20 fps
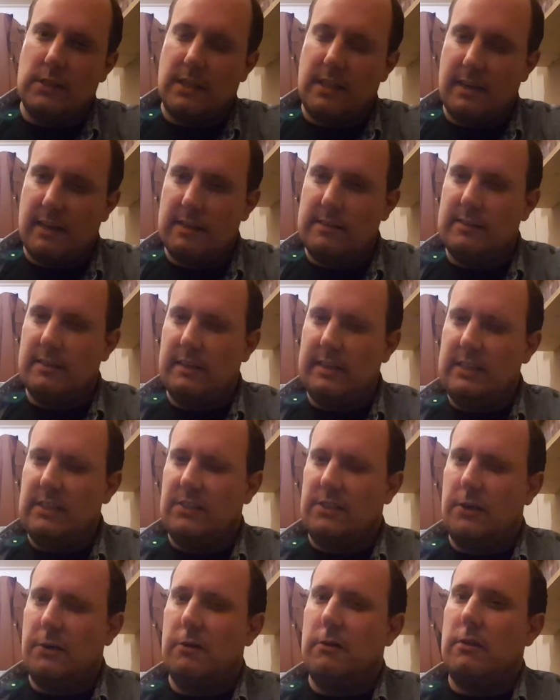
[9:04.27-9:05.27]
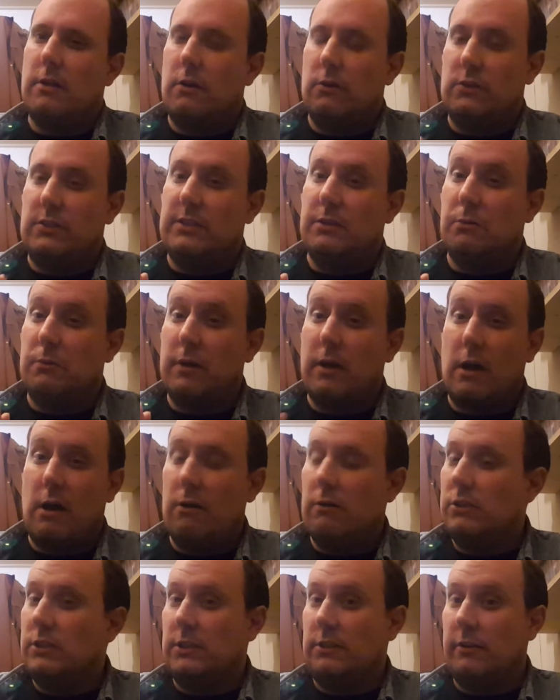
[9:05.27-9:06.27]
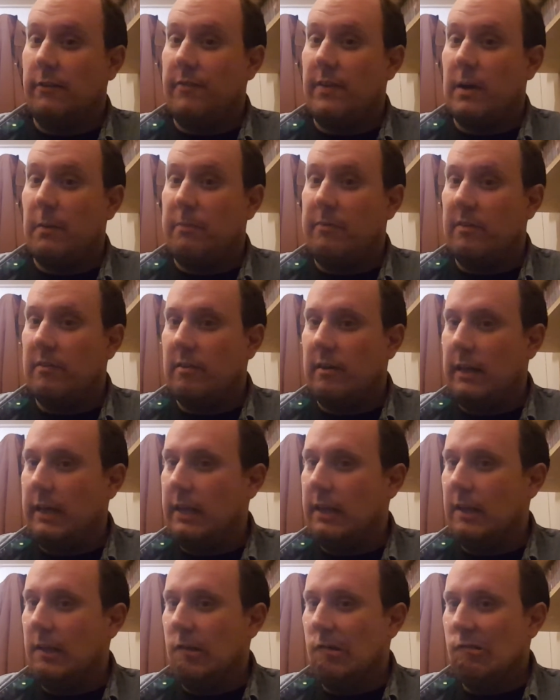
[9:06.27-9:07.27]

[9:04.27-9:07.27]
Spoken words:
I think there's at least 2 of those still to go. I just got fed up with it, really.